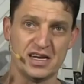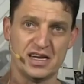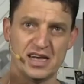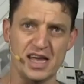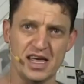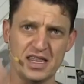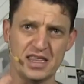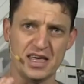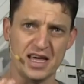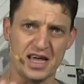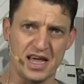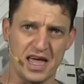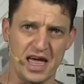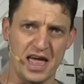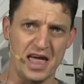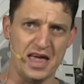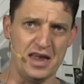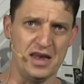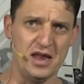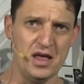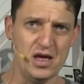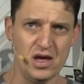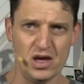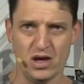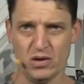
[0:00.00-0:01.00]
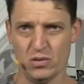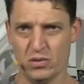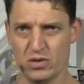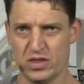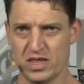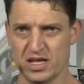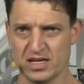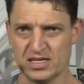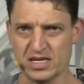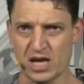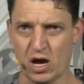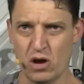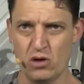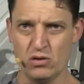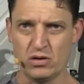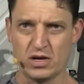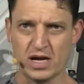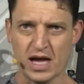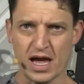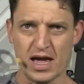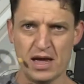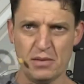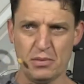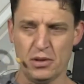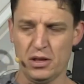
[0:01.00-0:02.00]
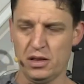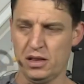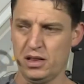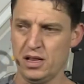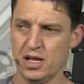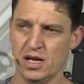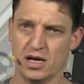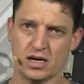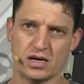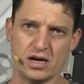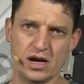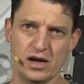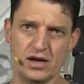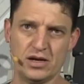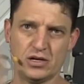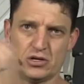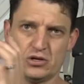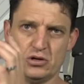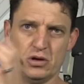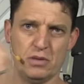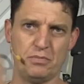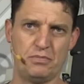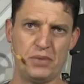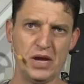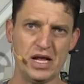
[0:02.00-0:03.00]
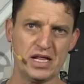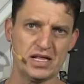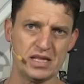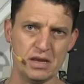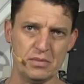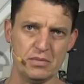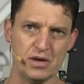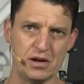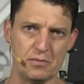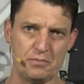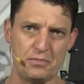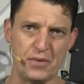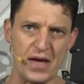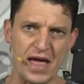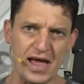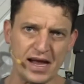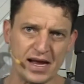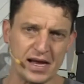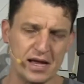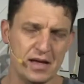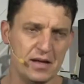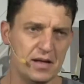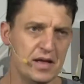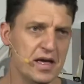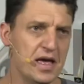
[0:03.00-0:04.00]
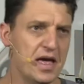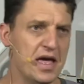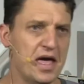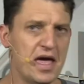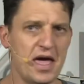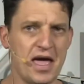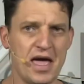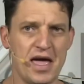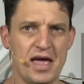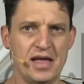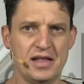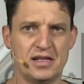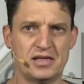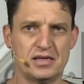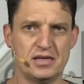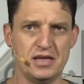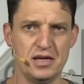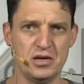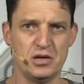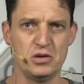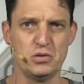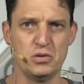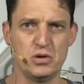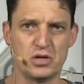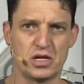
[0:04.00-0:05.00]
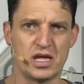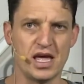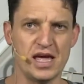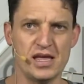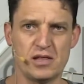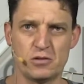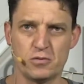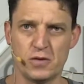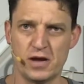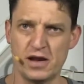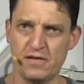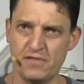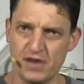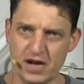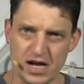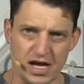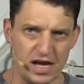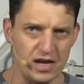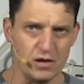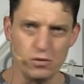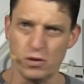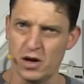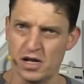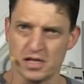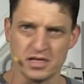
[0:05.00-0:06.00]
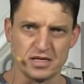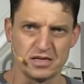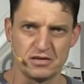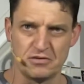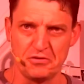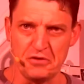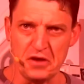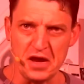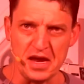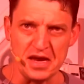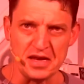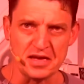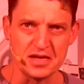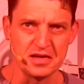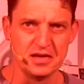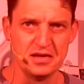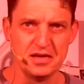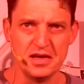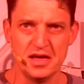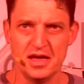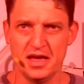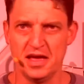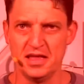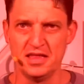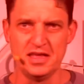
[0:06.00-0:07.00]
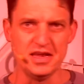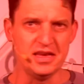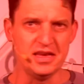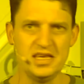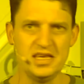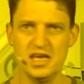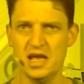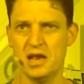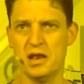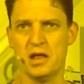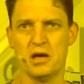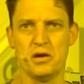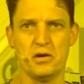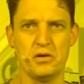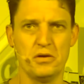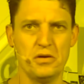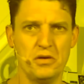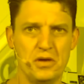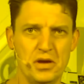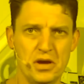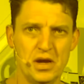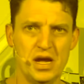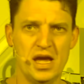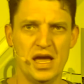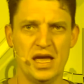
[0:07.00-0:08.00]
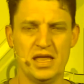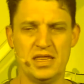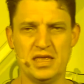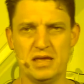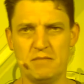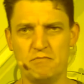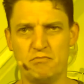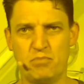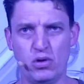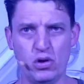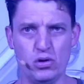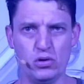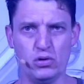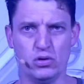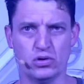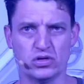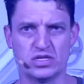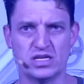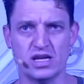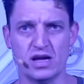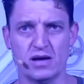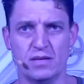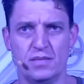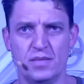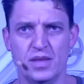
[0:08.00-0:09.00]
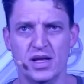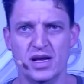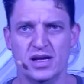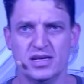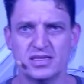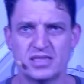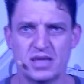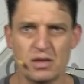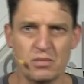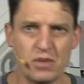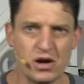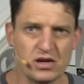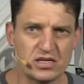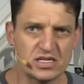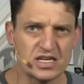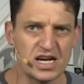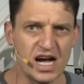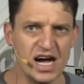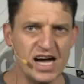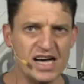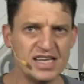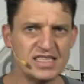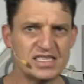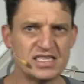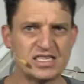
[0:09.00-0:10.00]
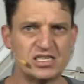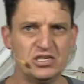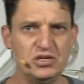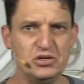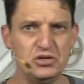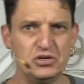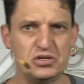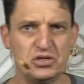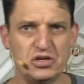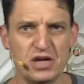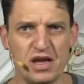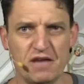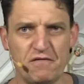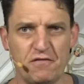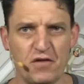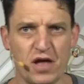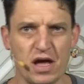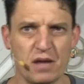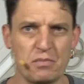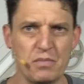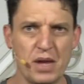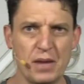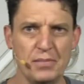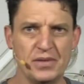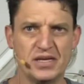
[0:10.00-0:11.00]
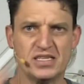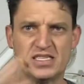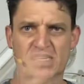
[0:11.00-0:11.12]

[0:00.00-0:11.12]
another can with its own cable going to a big dimmer pack, and then you would get whatever color you want, red, and yellow, and then blue or so. So most guys used to have like maybe